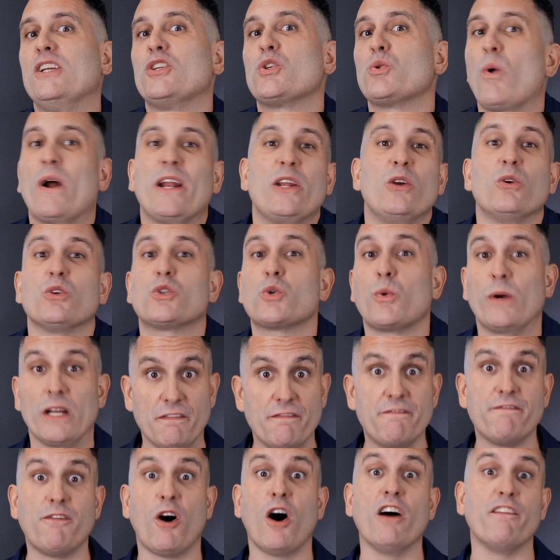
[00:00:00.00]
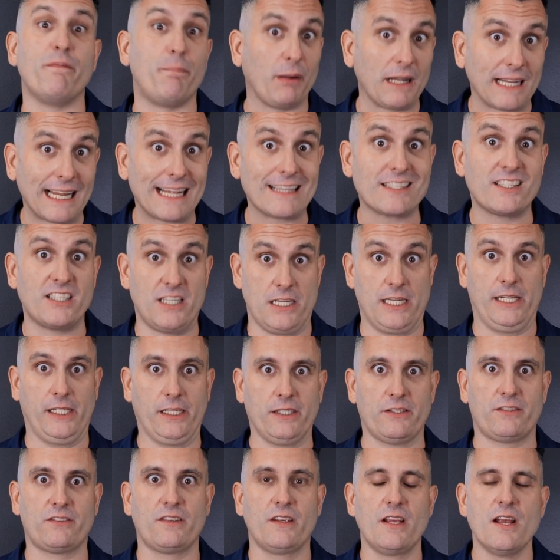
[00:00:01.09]
20 or 25 plus
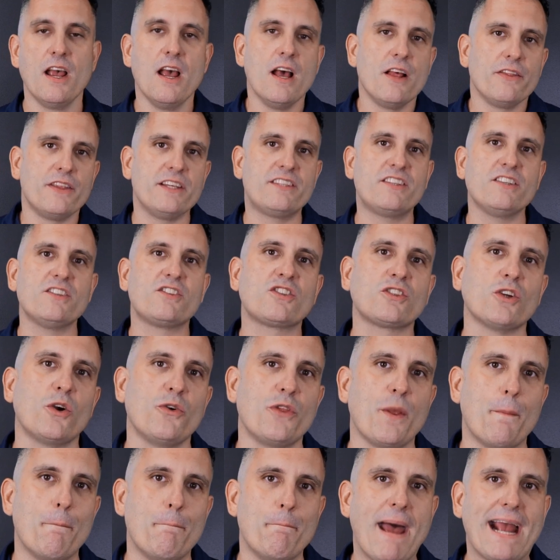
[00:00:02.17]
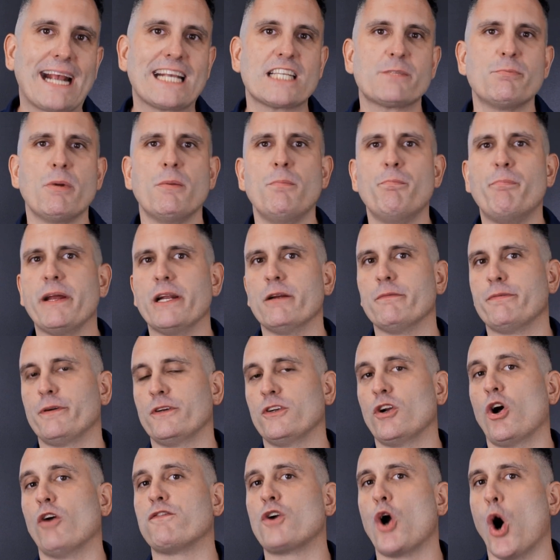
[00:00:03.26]
years. This is so the maximum benefit
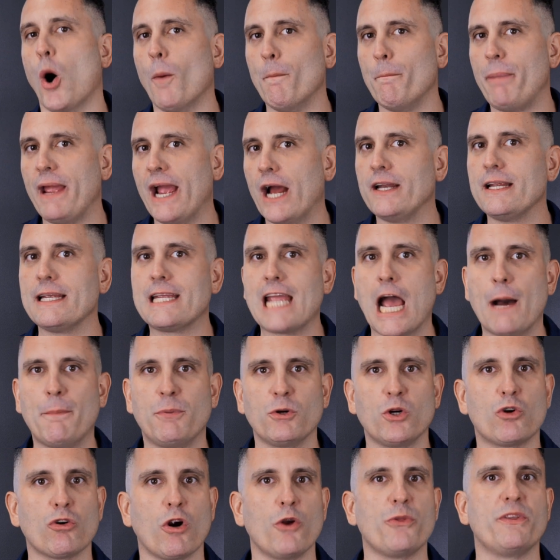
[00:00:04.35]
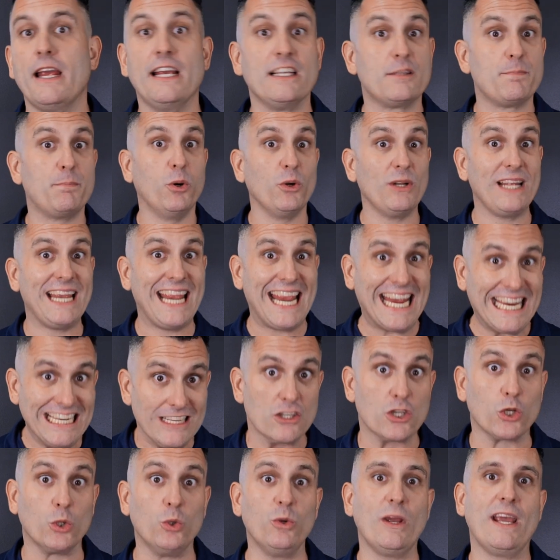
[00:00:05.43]
of compounding capital growth is put
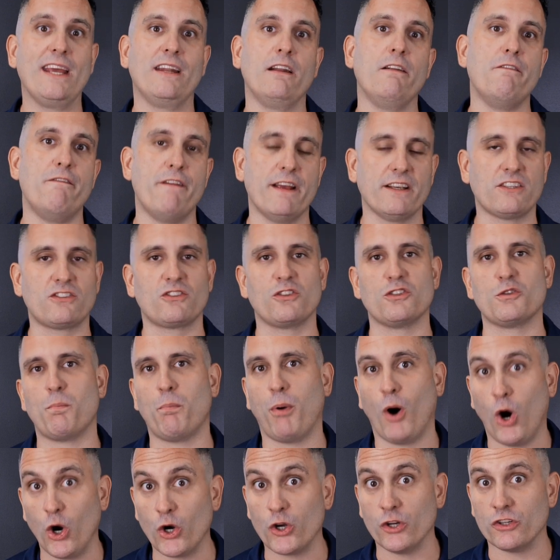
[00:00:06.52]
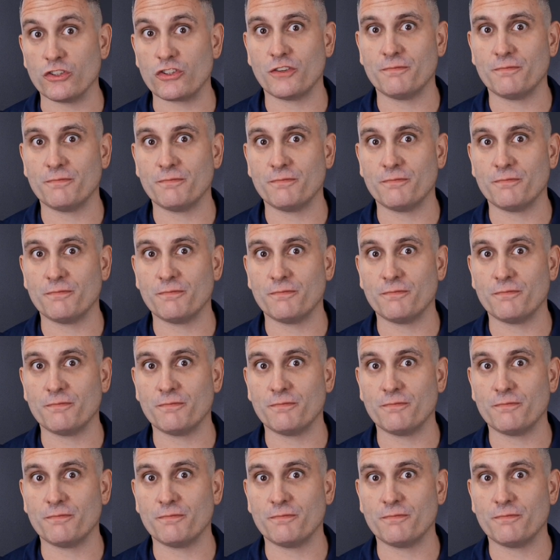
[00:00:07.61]
into an investor's pocket.